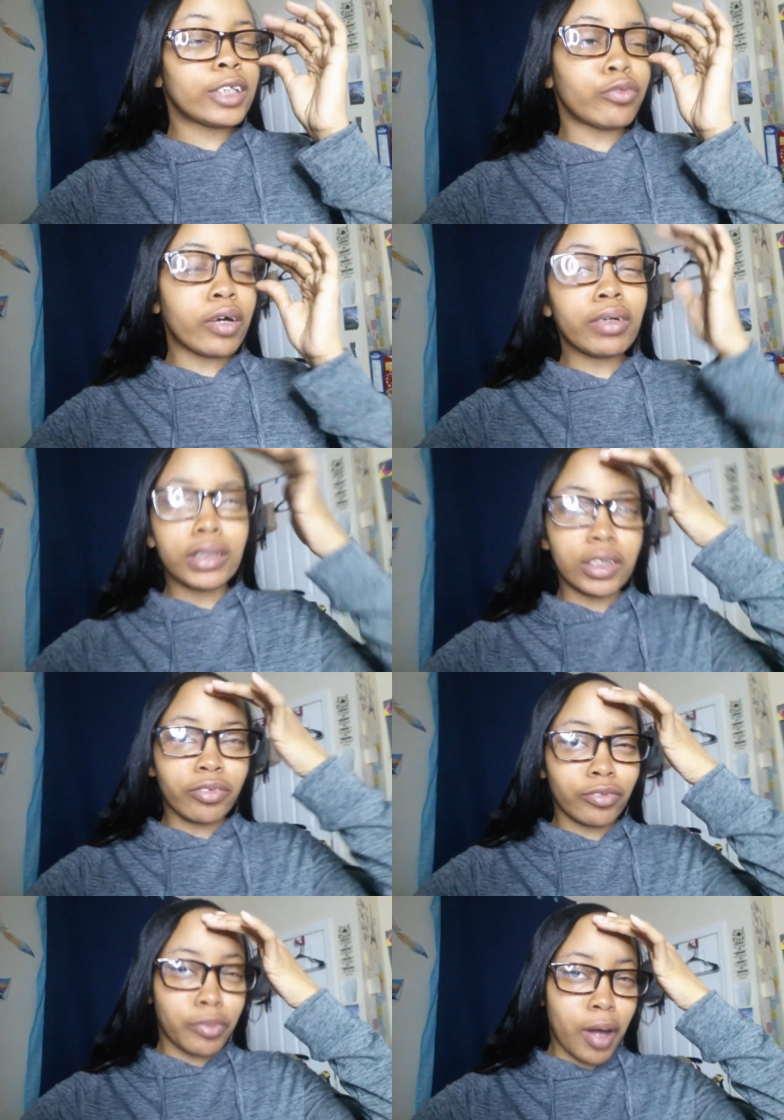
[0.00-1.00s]
is very
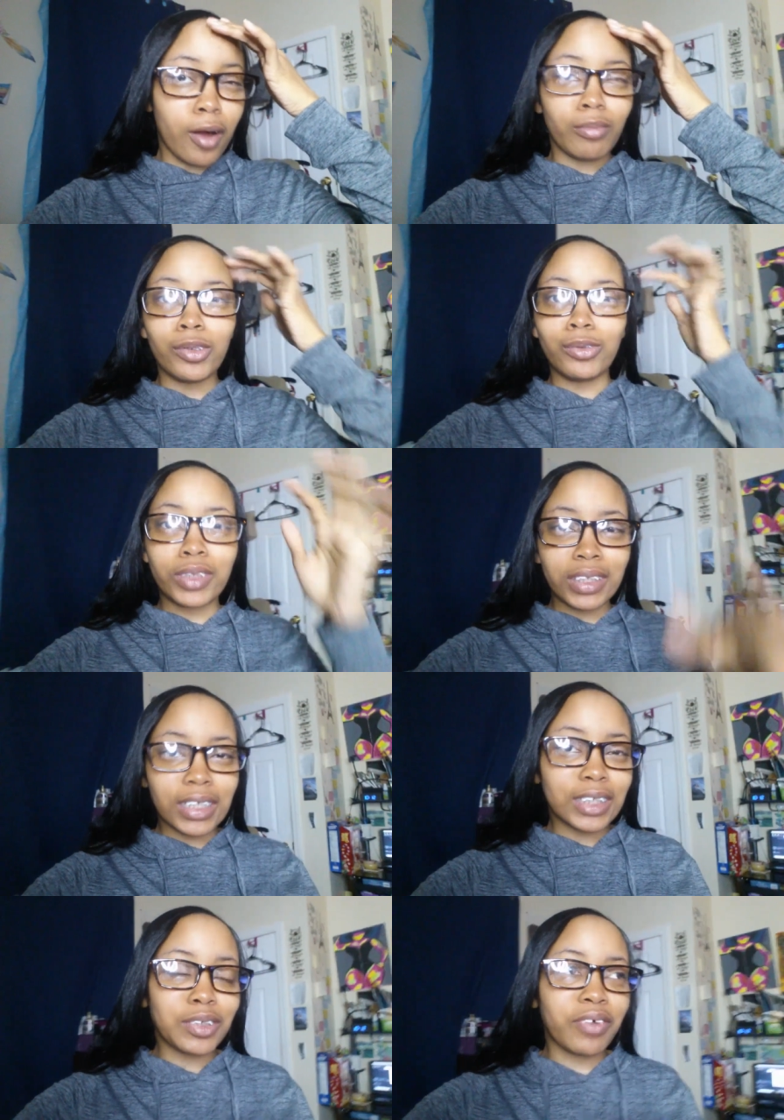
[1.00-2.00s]
different from how I'm used to
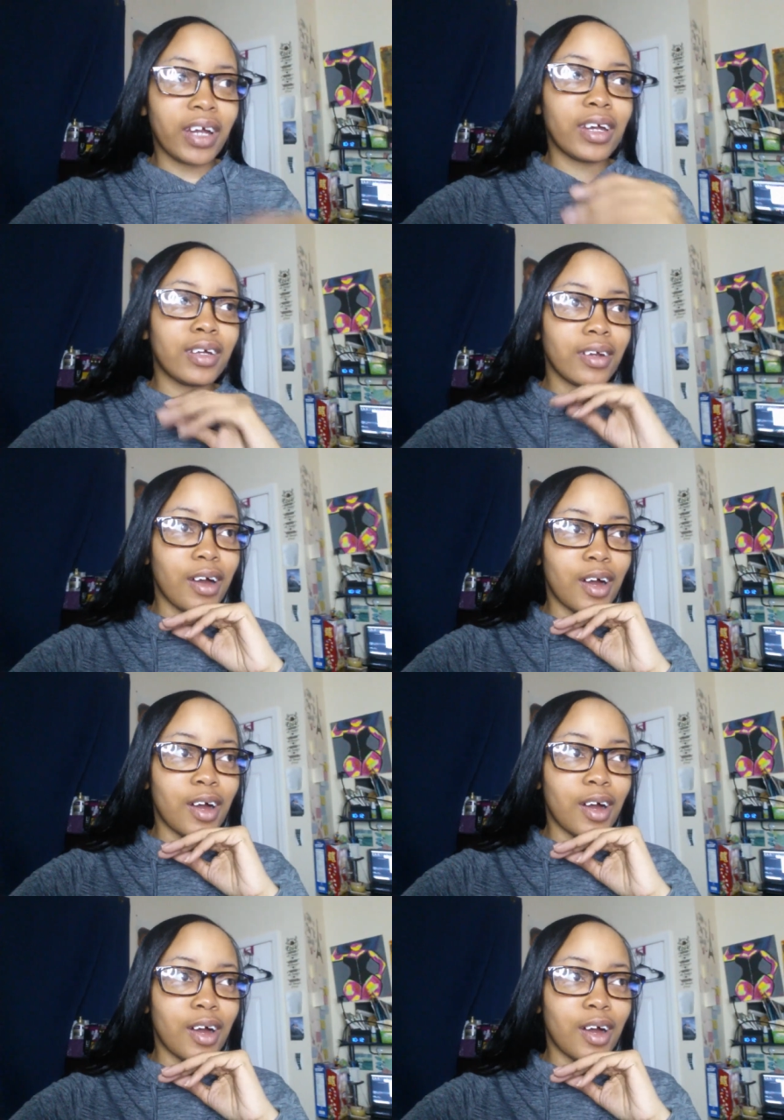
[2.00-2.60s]
Tessa writing.